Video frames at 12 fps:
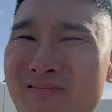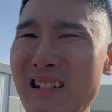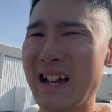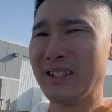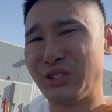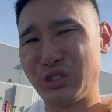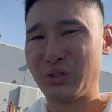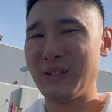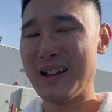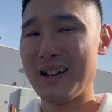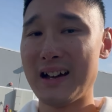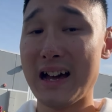I
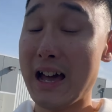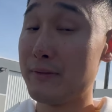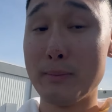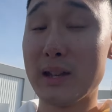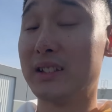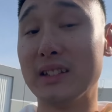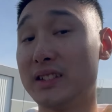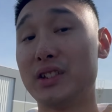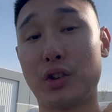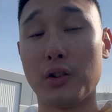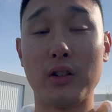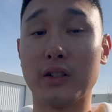haven't made a
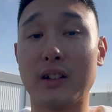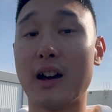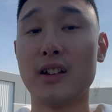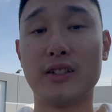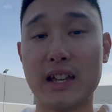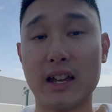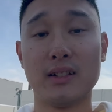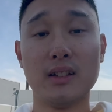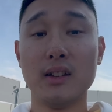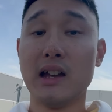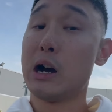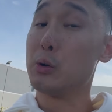decision on the color yet.
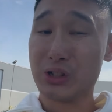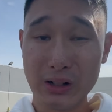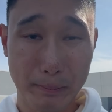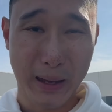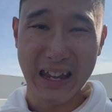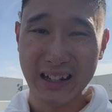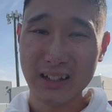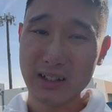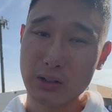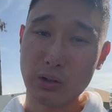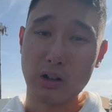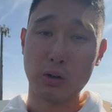Are we gonna paint it,
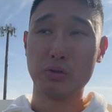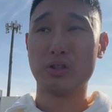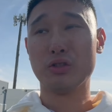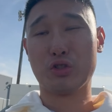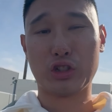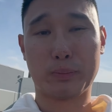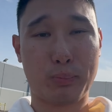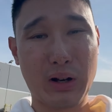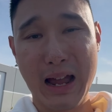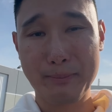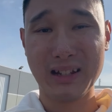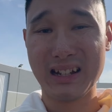or are we gonna just
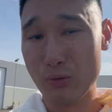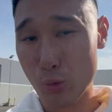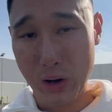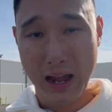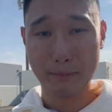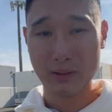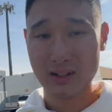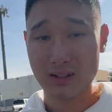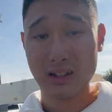prep it and wrap it?